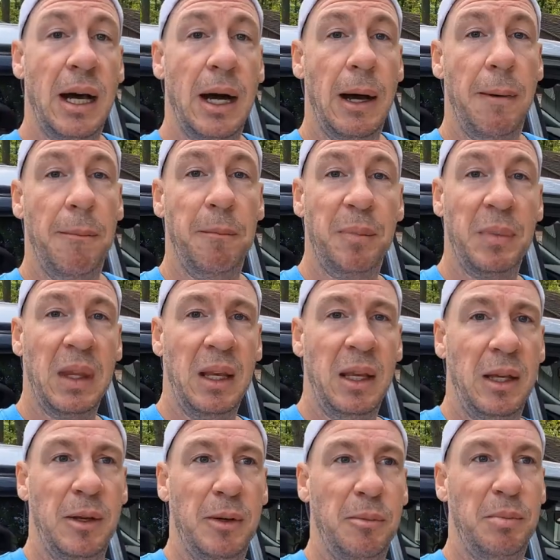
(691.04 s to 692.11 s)
Um,
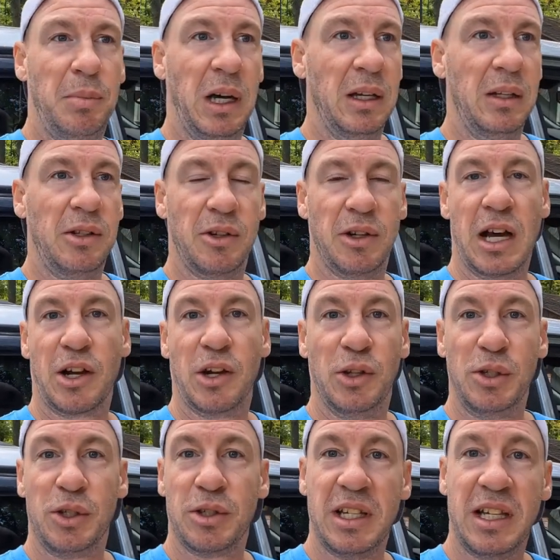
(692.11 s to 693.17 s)
but you're not gonna
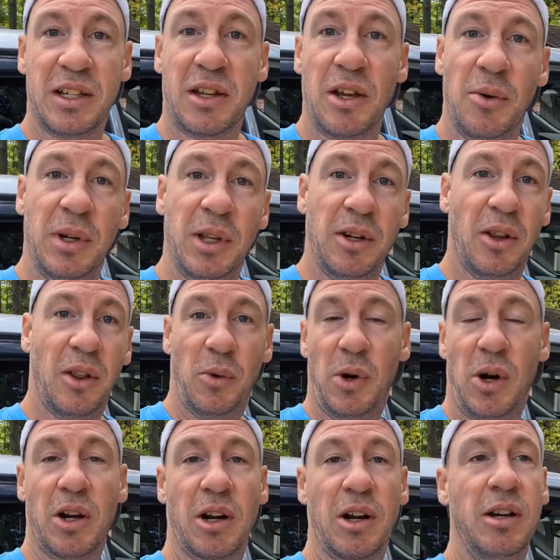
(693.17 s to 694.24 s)
lose your disc going into the
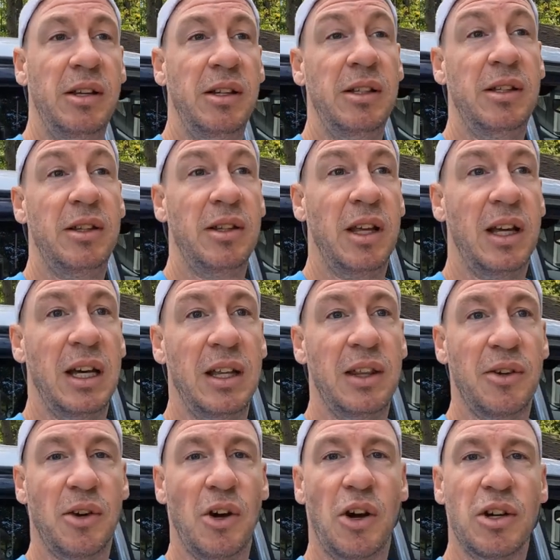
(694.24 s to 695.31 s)
water. Uh,
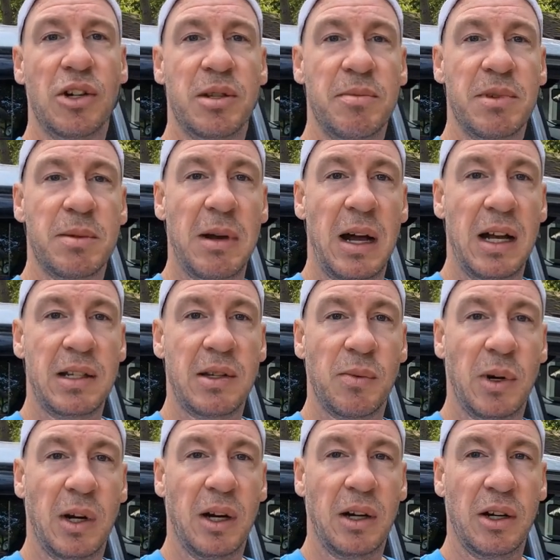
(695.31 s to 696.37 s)
there are some spots
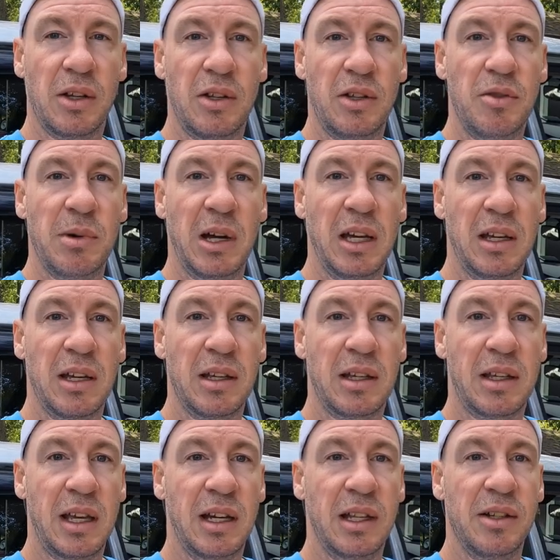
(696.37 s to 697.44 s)
where you
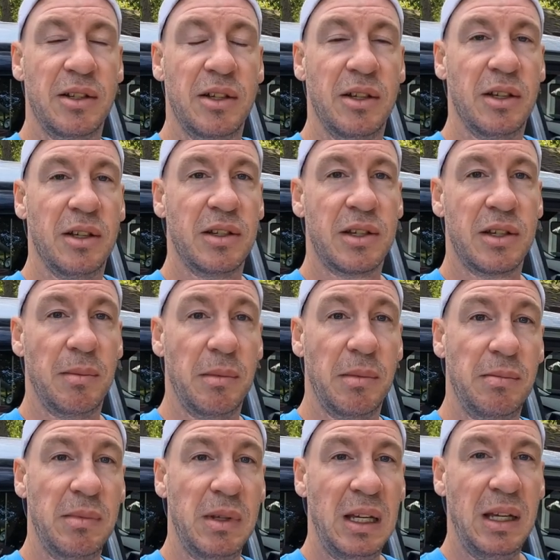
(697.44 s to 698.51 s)
might get into some
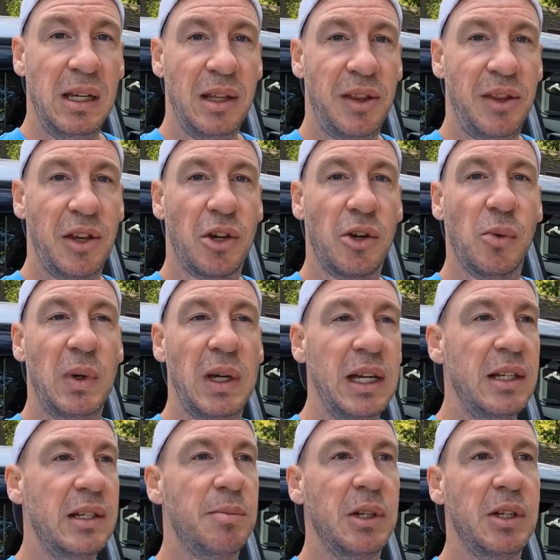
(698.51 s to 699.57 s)
thicker
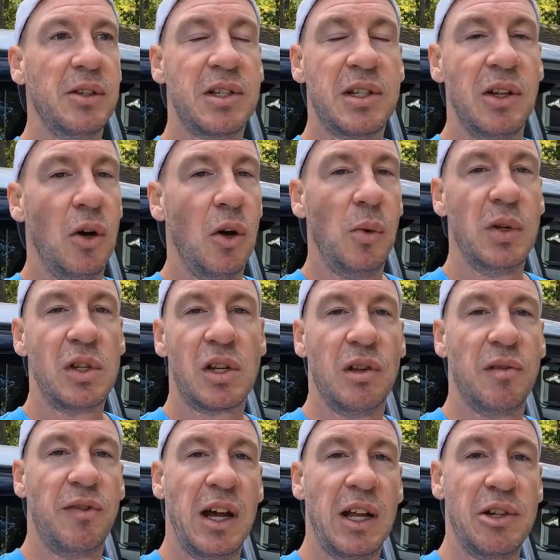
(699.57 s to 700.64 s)
weeds, but you're still always
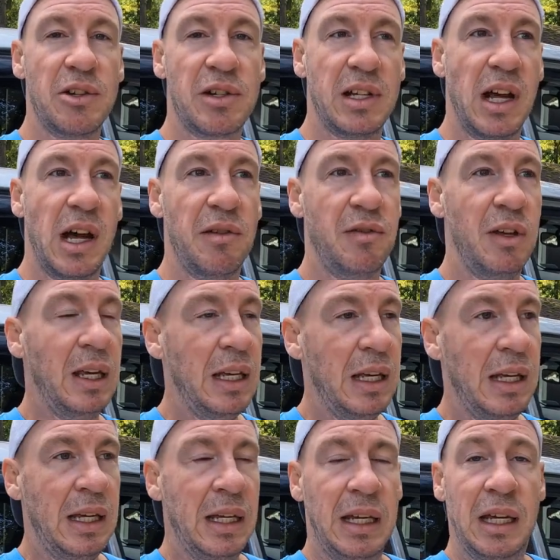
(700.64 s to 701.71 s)
gonna find your stuff.
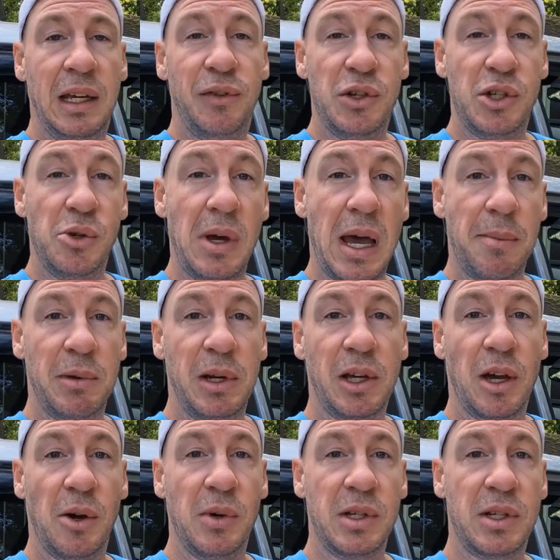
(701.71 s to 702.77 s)
If you do happen
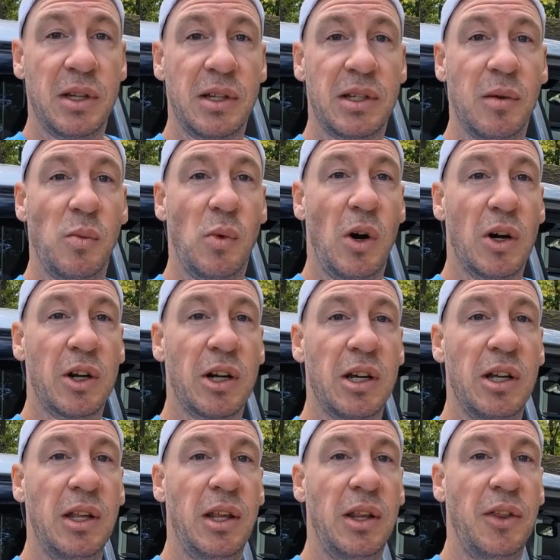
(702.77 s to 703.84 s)
to go into some
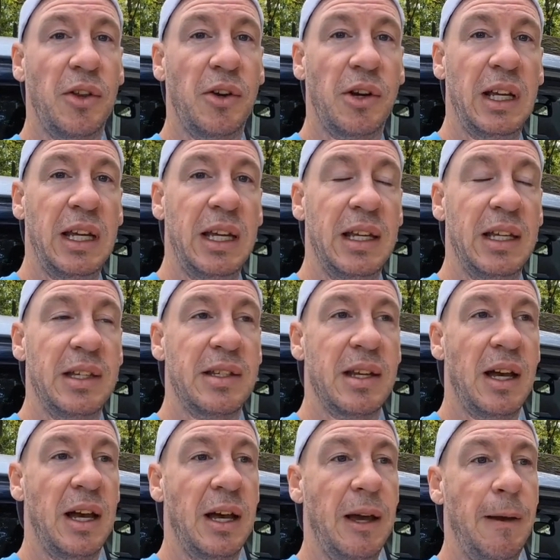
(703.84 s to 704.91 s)
water, there is
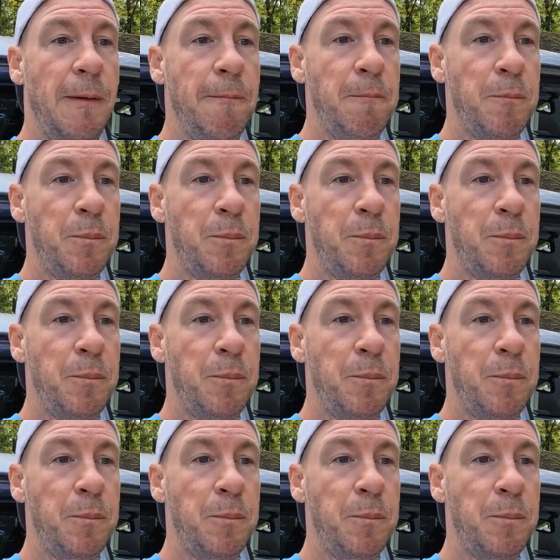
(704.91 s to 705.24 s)
uh,